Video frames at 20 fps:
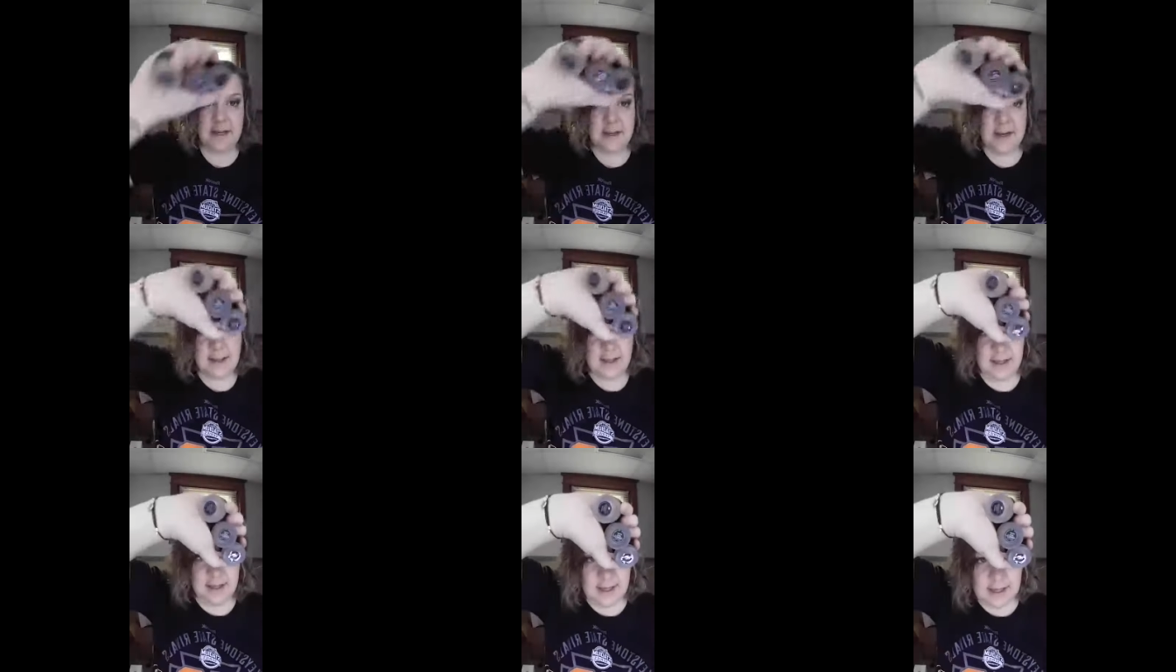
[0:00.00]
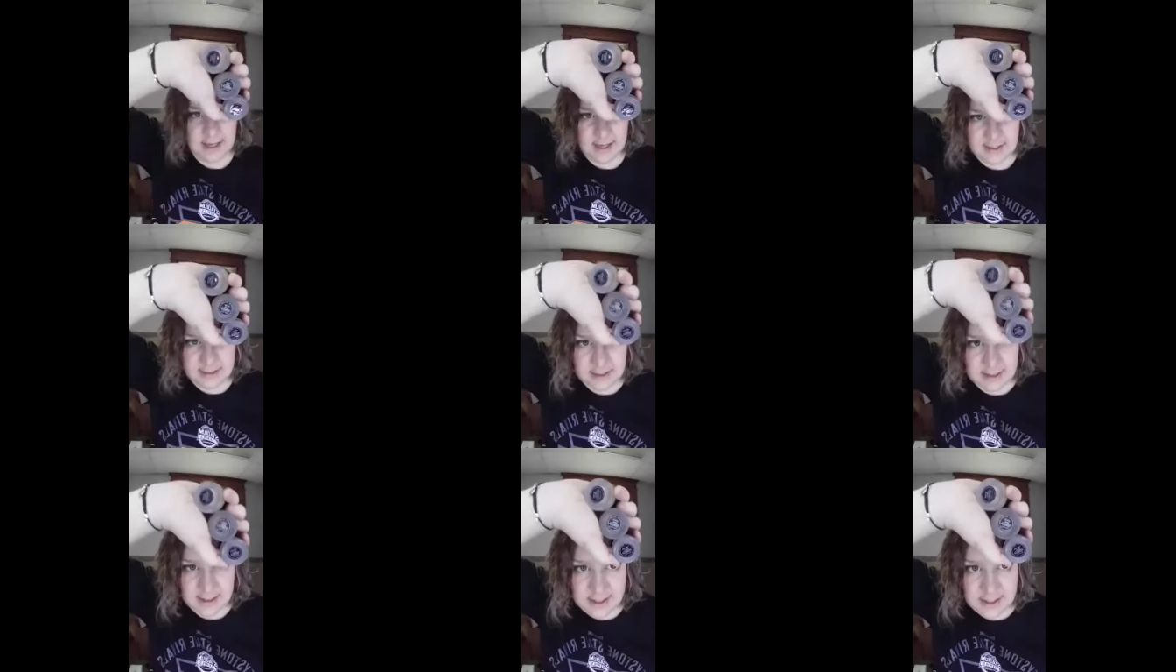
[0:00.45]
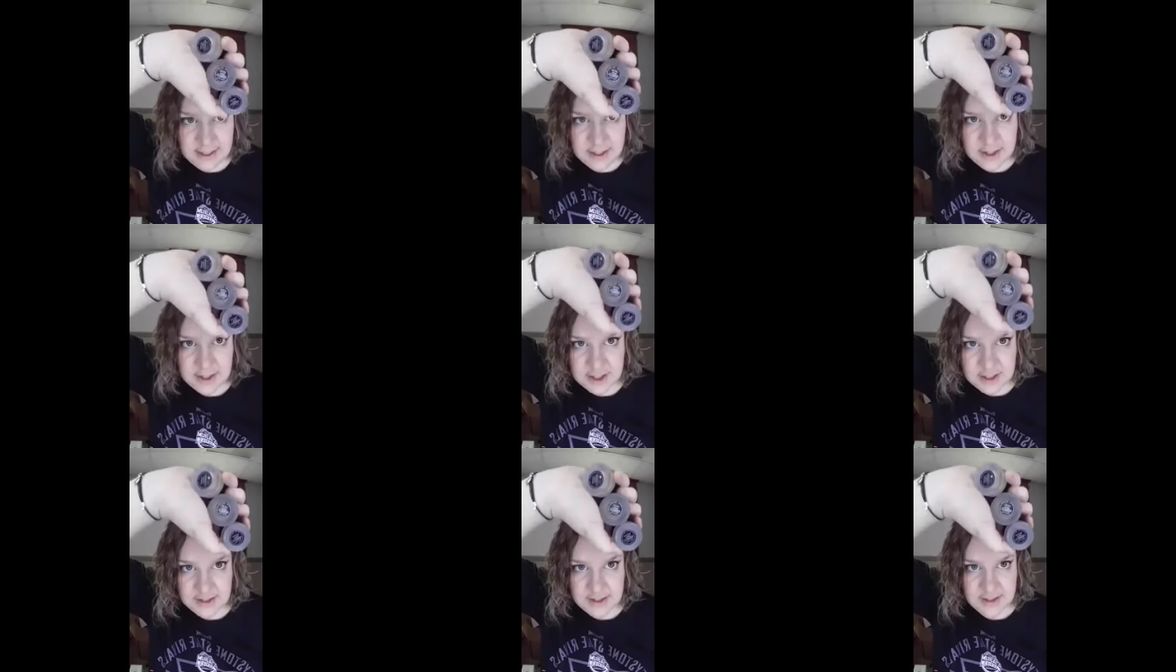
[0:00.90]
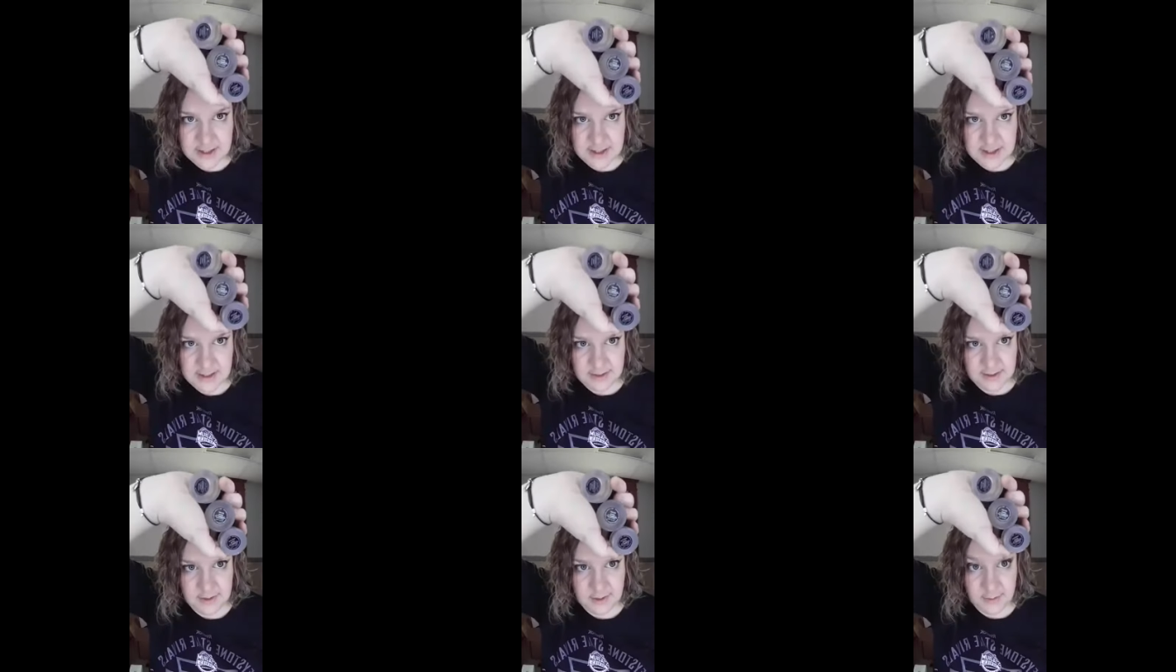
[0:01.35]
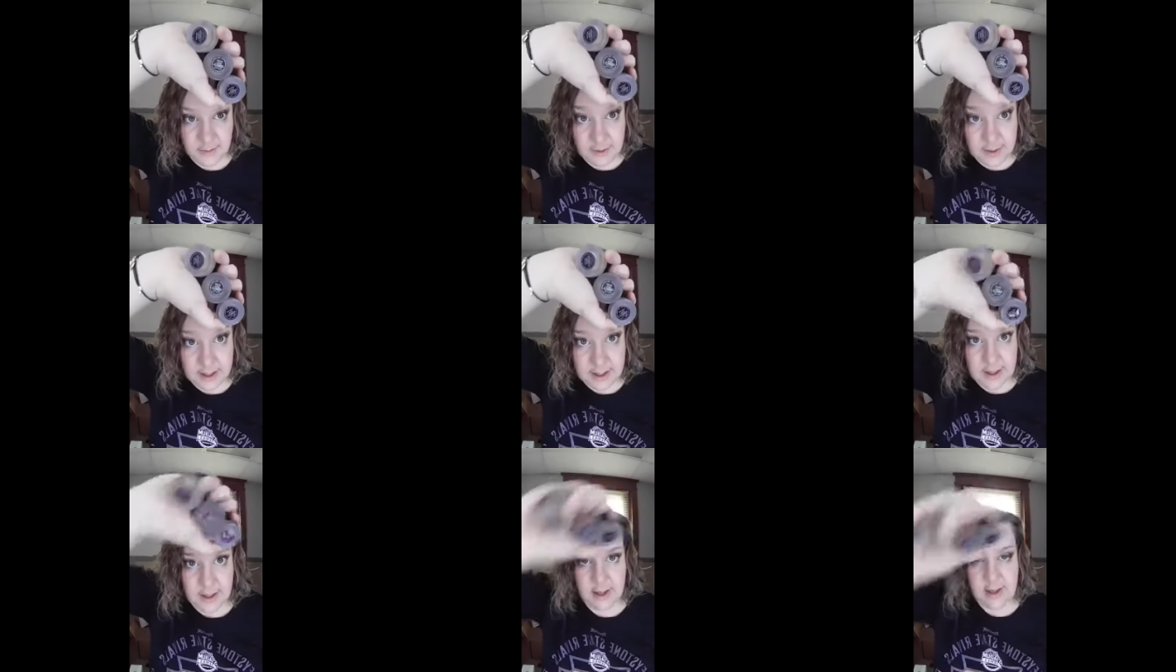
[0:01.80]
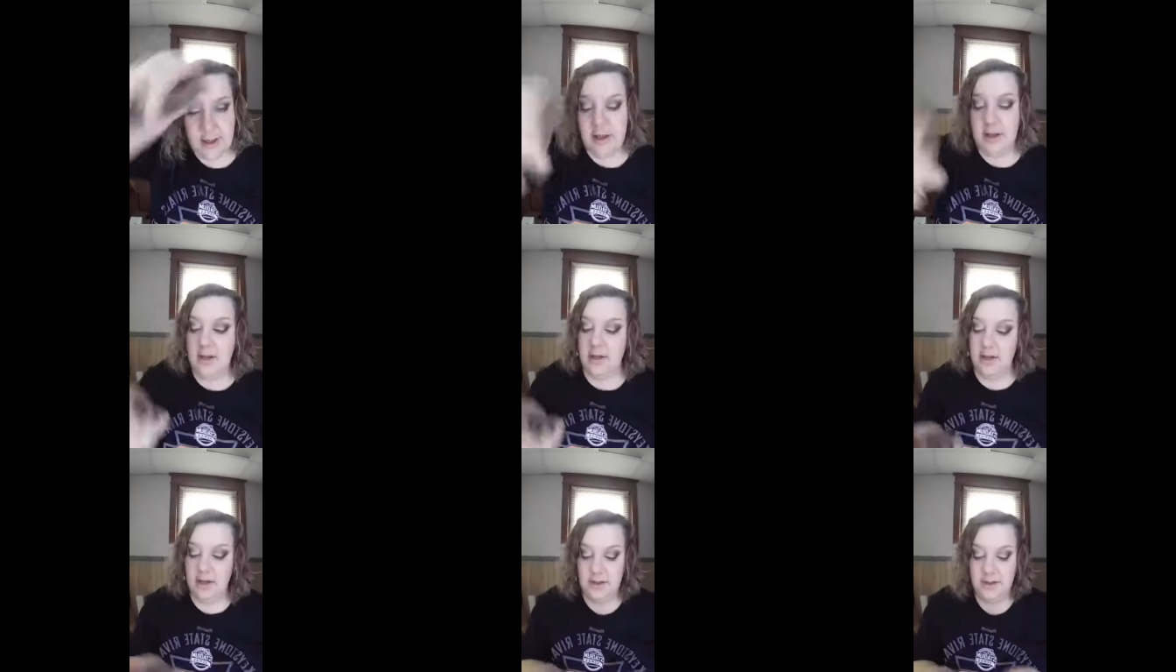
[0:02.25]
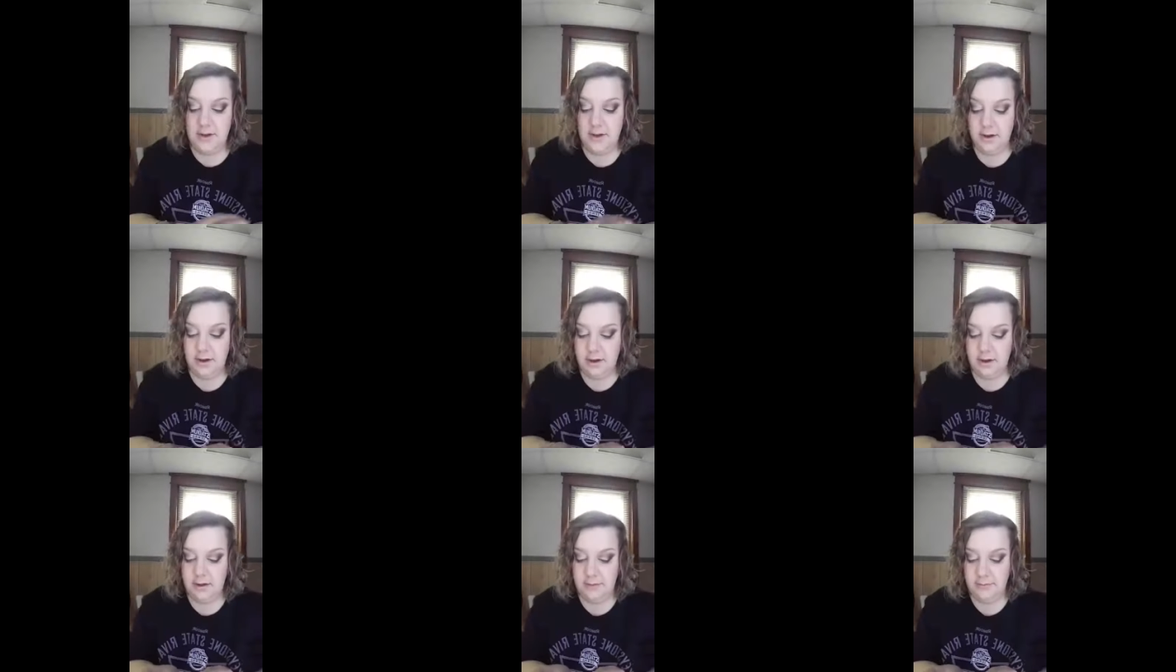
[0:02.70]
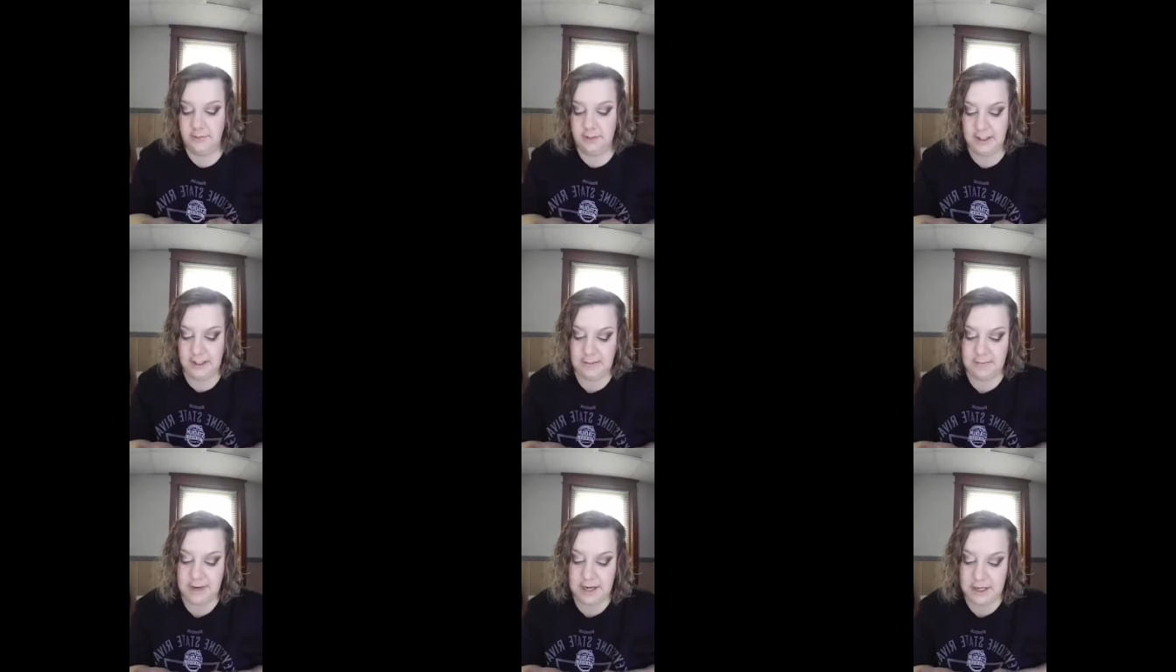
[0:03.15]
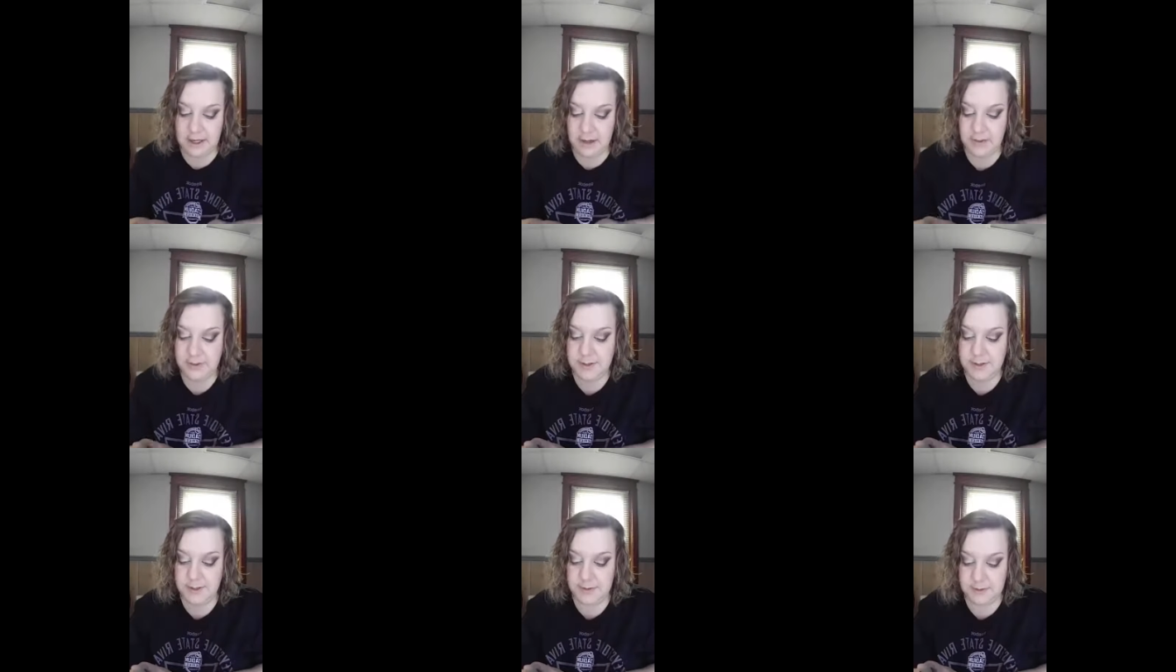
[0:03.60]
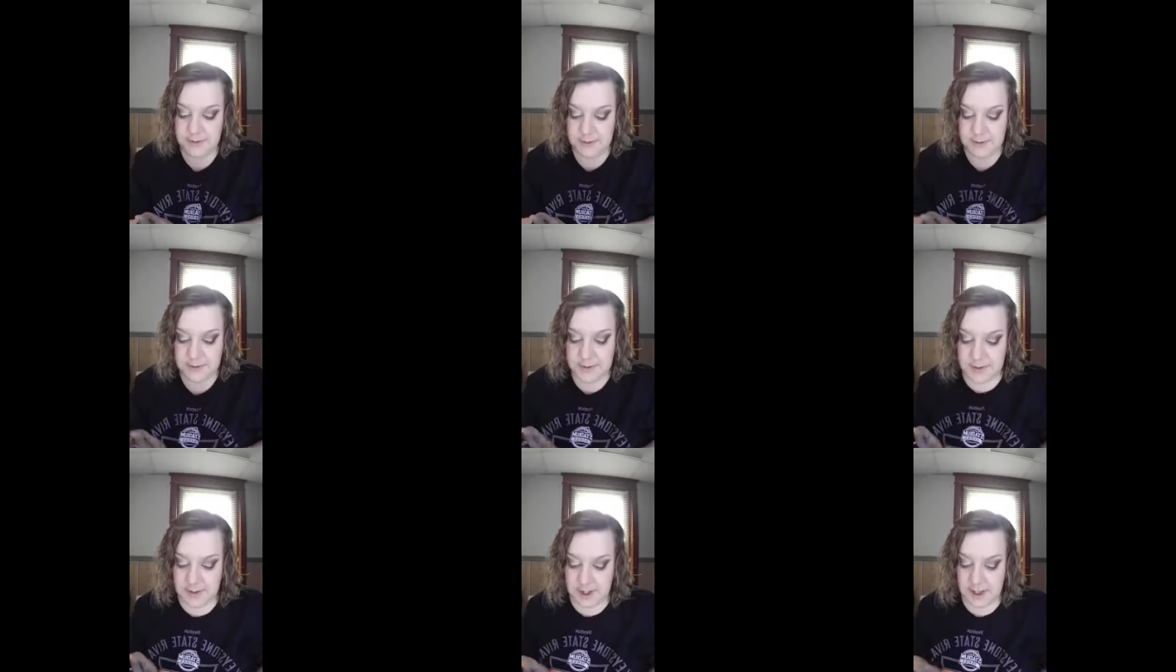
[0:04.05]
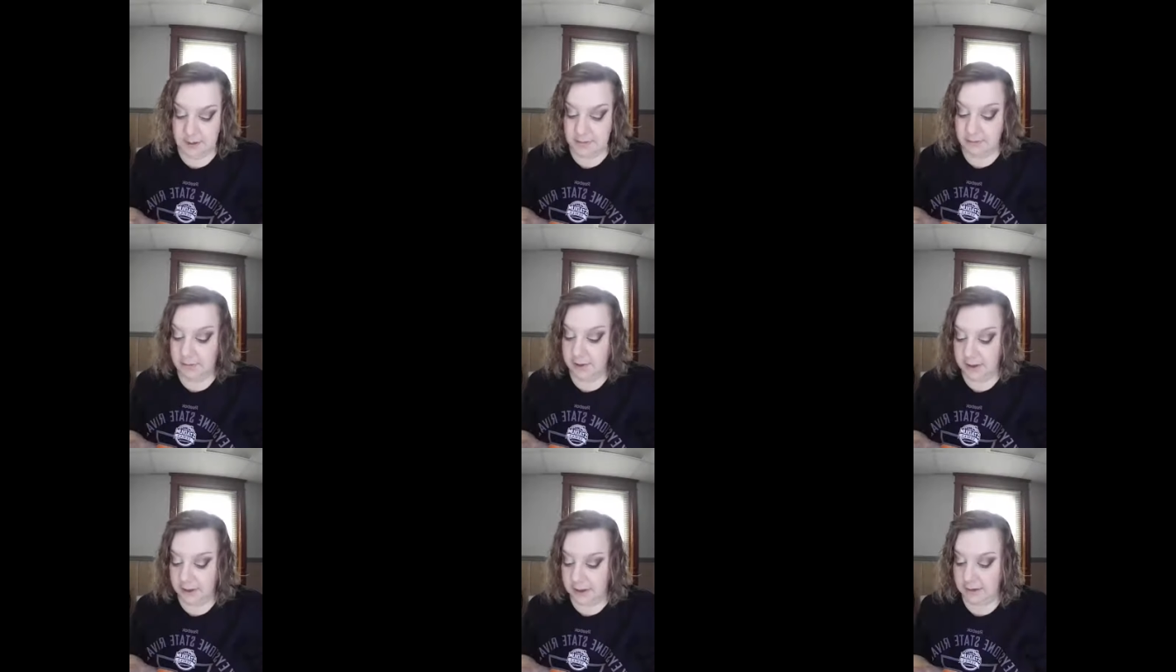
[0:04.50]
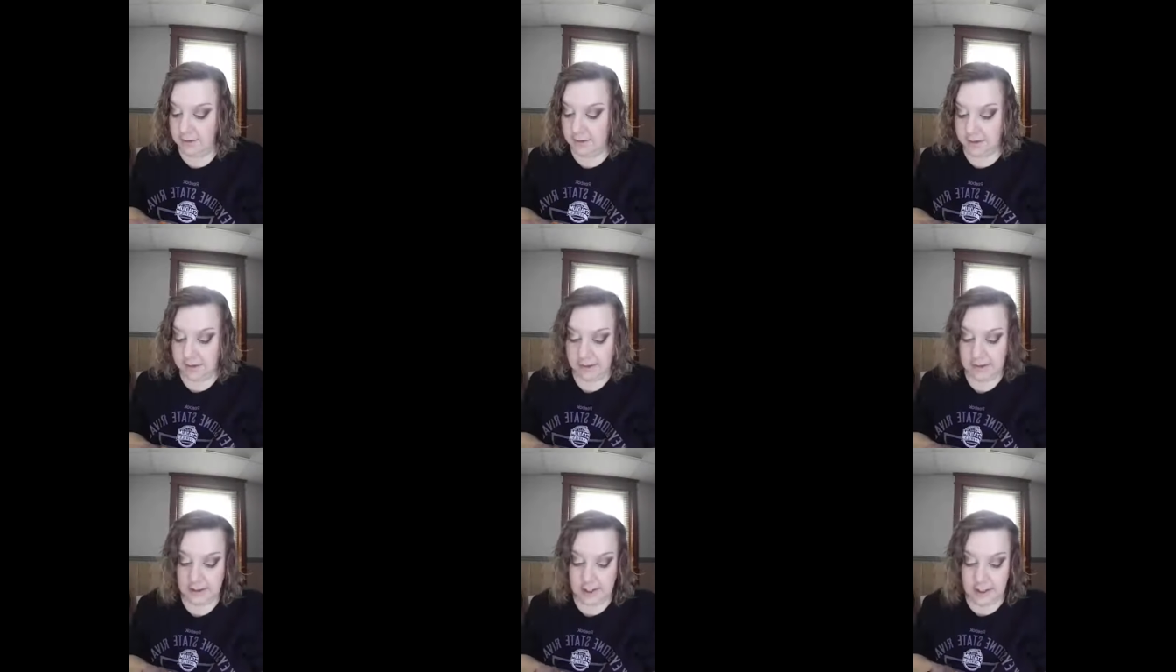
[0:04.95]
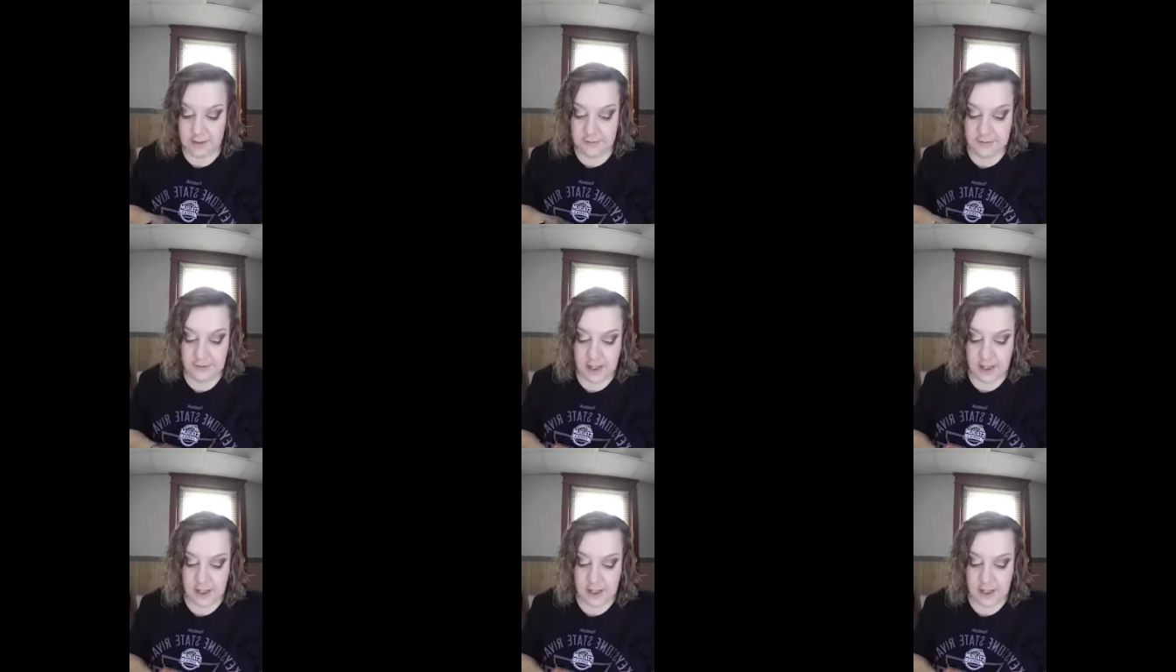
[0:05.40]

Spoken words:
Elegant, and Tenacious. These three, they're really my go-tos that I really, really love.